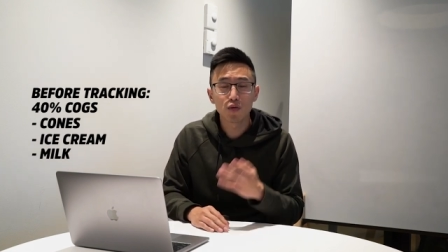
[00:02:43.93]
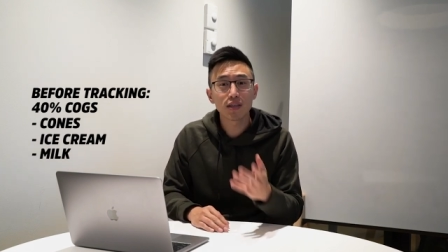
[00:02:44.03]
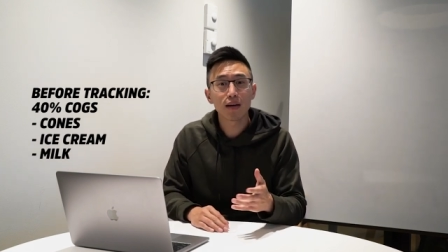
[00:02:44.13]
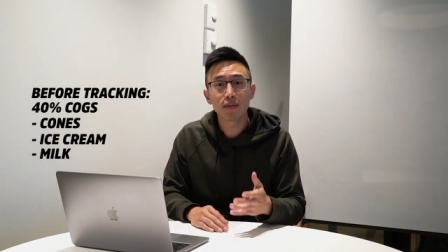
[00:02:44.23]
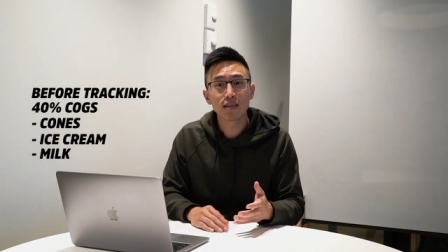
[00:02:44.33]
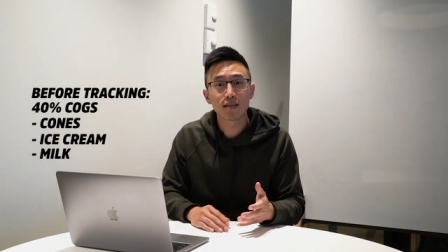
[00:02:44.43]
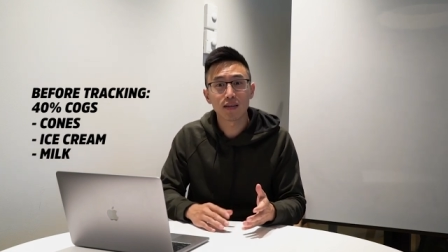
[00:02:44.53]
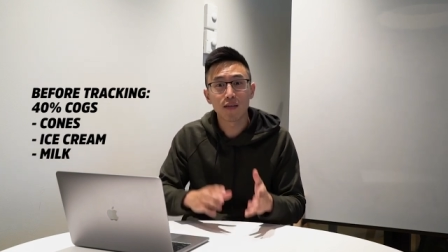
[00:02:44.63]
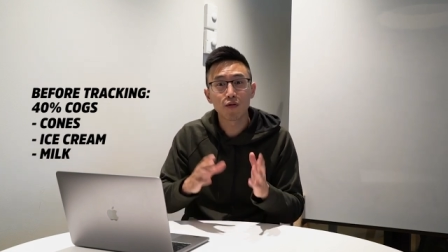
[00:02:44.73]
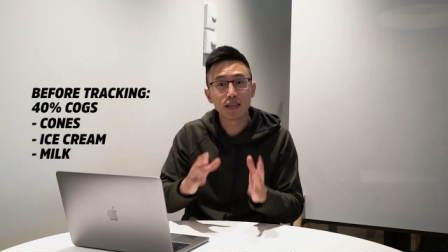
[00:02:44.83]
So what that means
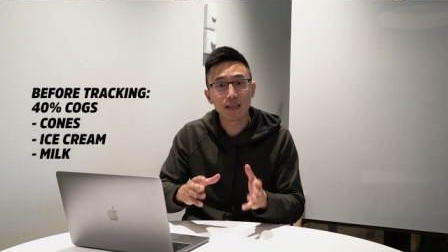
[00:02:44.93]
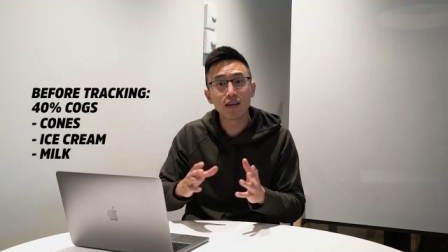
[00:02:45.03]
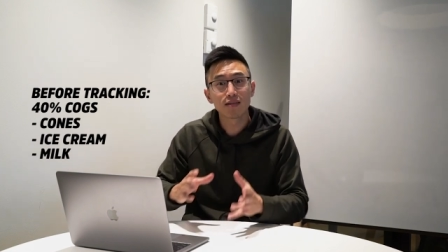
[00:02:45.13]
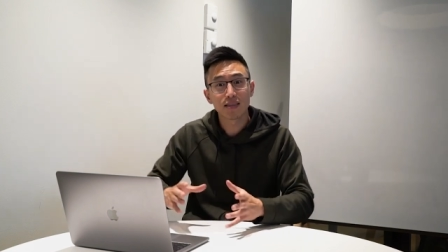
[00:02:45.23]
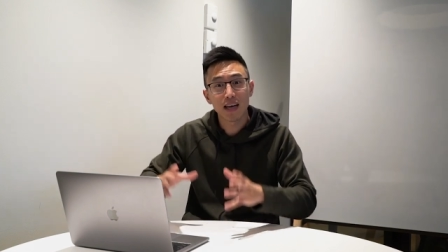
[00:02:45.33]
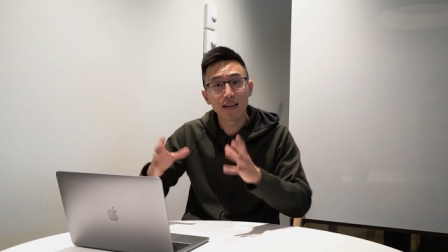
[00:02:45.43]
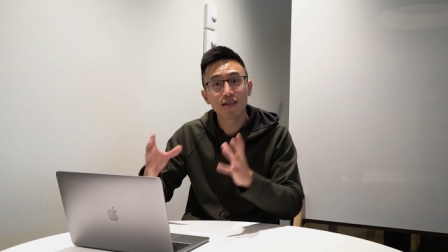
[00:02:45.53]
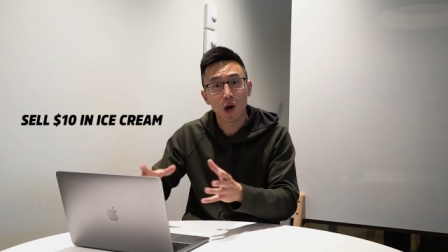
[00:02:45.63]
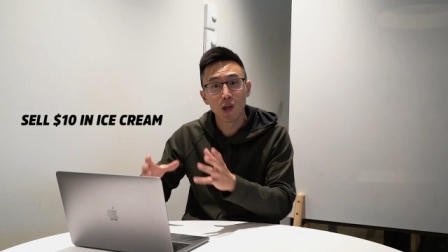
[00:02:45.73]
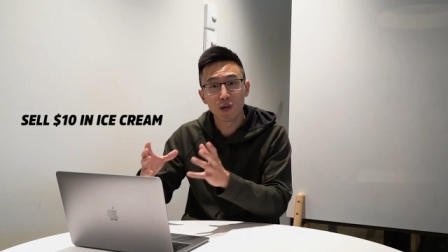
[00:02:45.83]
is if we sell
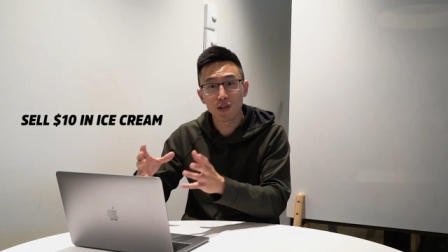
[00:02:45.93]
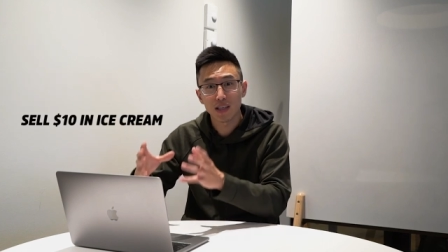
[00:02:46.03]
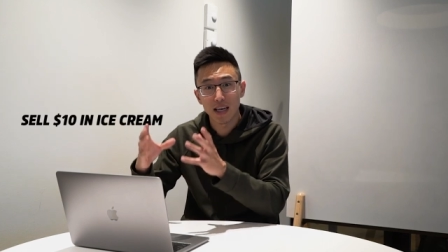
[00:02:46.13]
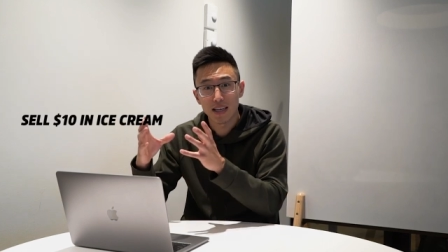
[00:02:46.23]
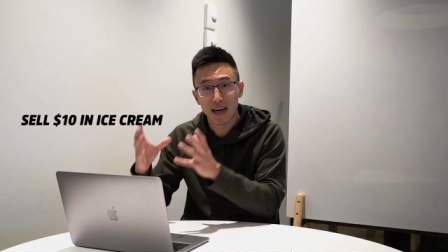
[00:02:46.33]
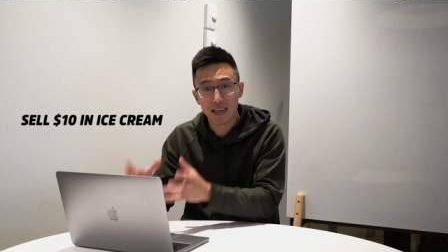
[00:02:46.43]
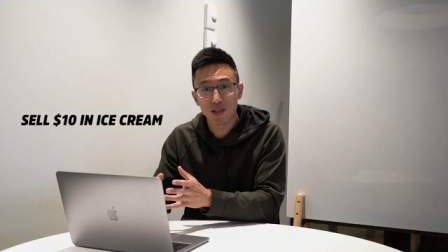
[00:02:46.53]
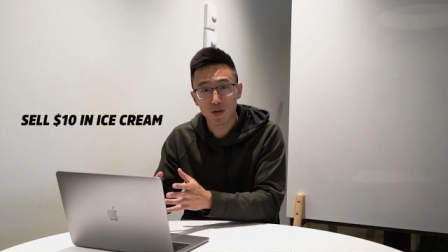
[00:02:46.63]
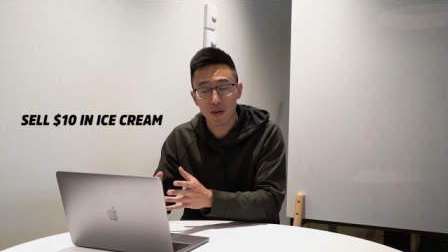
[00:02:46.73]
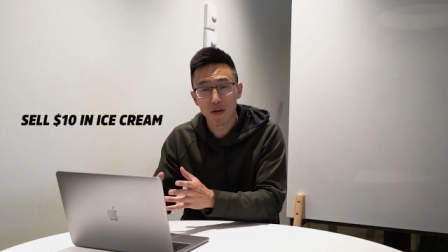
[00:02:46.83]
$10 in
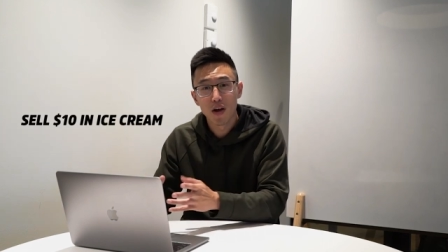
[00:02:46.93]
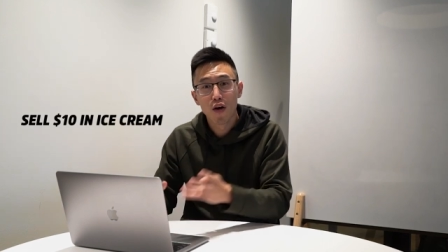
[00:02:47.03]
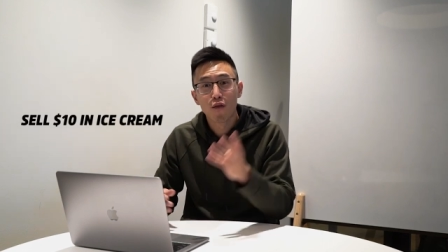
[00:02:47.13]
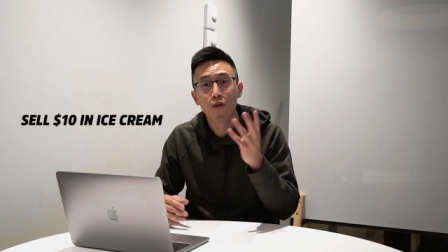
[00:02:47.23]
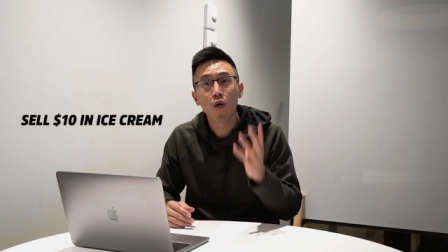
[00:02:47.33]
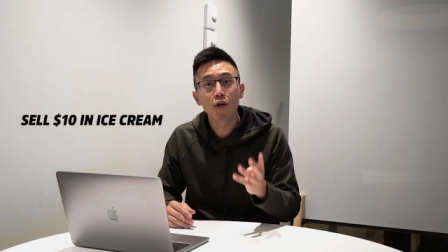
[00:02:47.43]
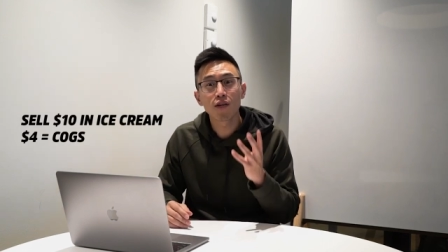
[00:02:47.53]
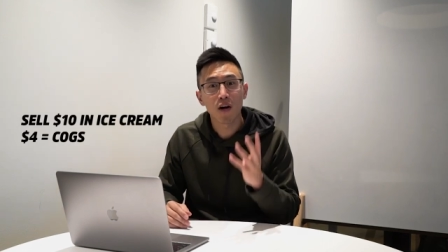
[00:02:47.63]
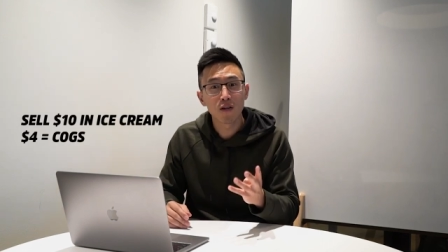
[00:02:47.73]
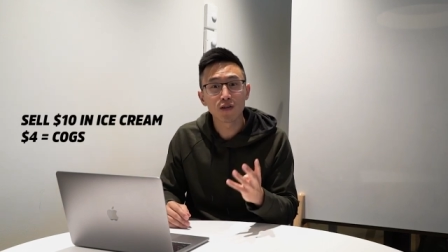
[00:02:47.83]
ice cream,
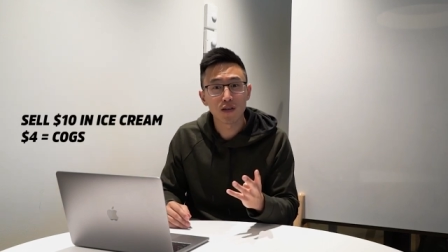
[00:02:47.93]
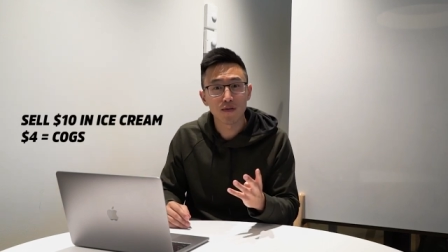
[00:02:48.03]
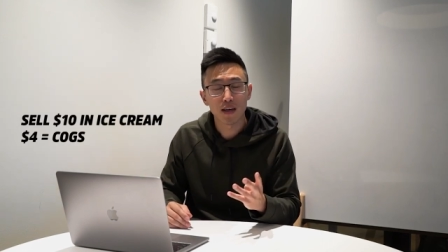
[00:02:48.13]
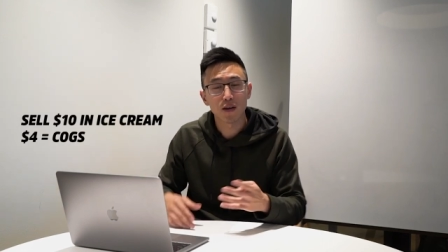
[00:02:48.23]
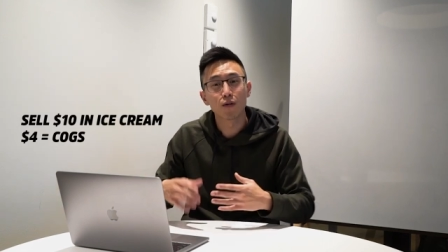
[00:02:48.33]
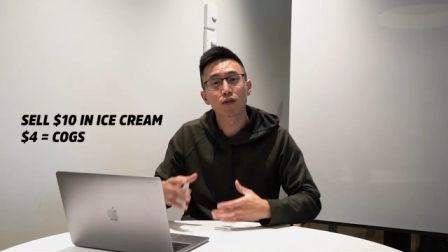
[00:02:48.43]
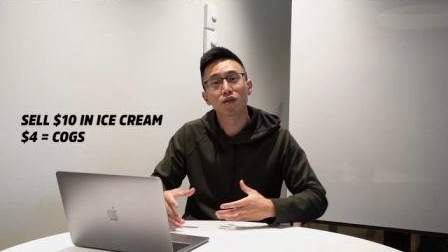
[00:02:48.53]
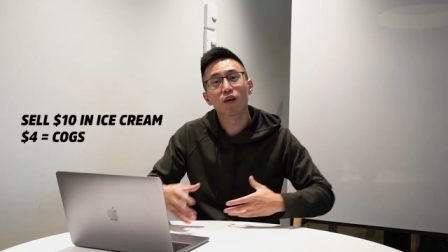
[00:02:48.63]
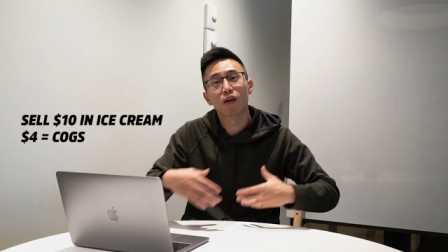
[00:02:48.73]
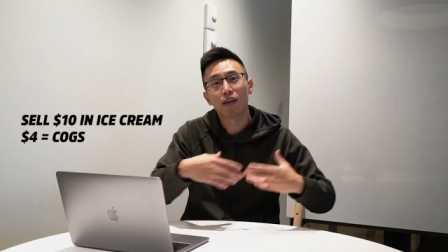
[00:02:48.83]
$4 of it
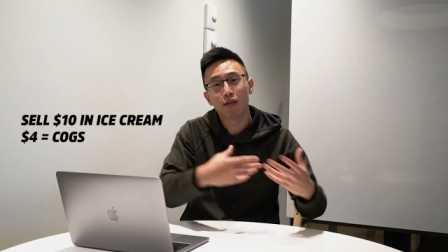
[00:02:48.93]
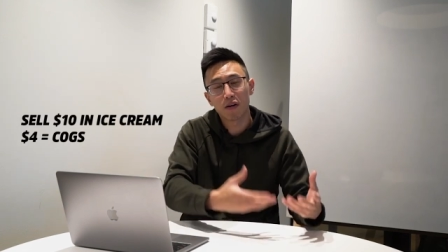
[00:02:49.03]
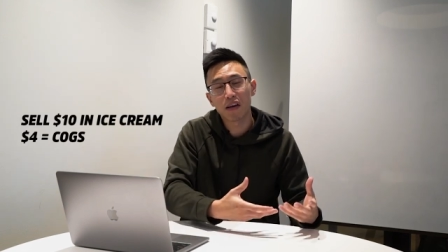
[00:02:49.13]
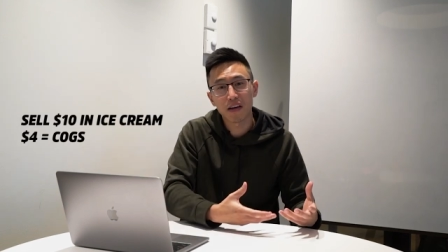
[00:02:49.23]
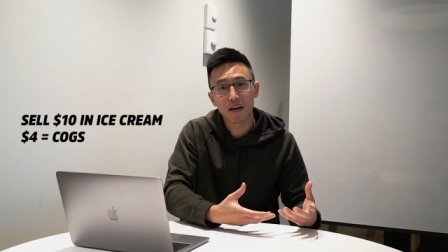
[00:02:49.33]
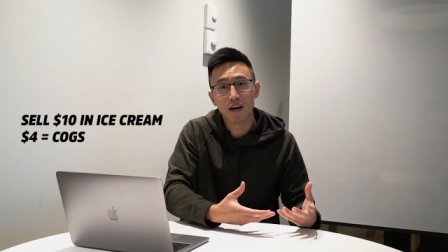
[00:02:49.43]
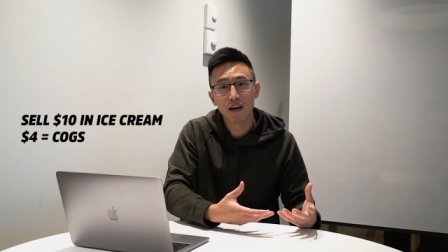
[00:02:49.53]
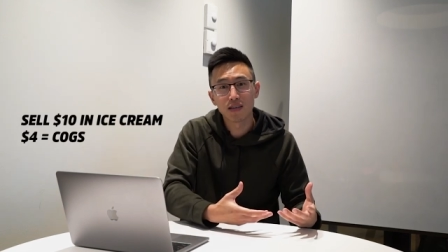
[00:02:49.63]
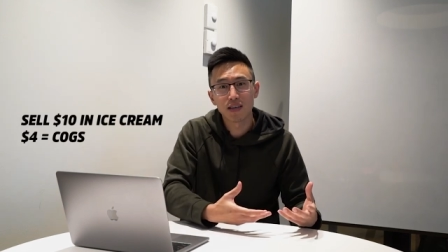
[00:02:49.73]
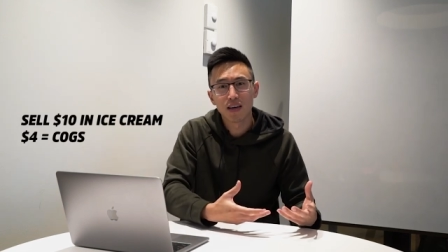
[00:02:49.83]
goes to our ingredient
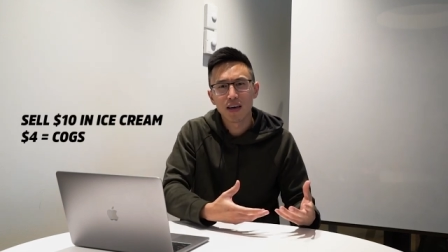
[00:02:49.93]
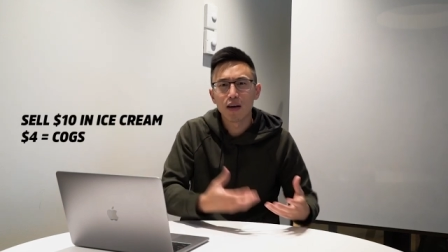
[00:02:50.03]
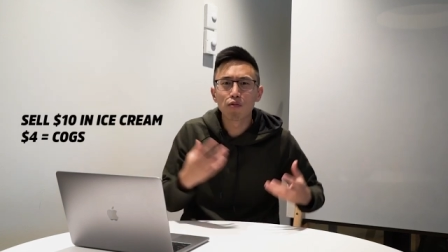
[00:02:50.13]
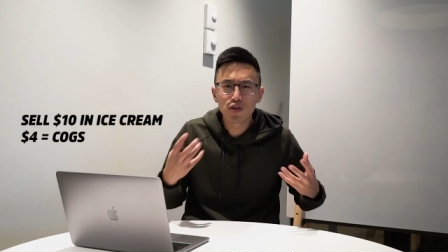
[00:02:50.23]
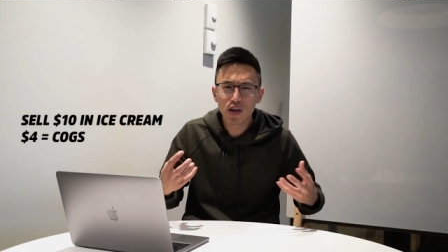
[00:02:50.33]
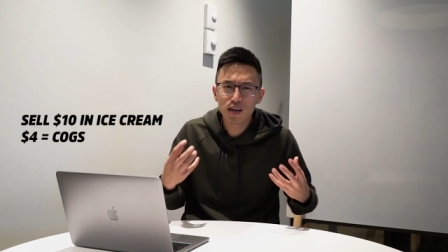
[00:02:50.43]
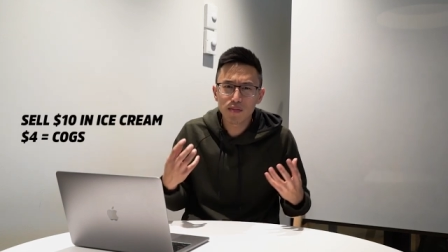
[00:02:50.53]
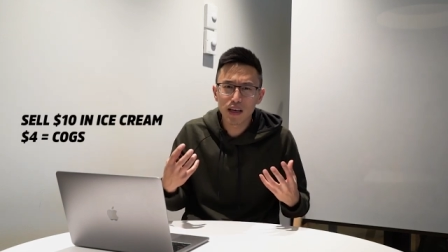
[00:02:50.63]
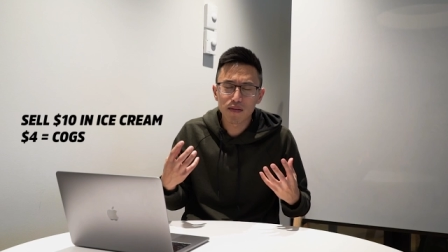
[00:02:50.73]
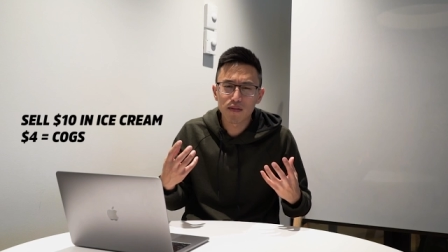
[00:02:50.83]
cost and we're trying to
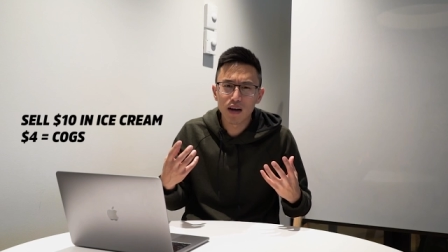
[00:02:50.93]
like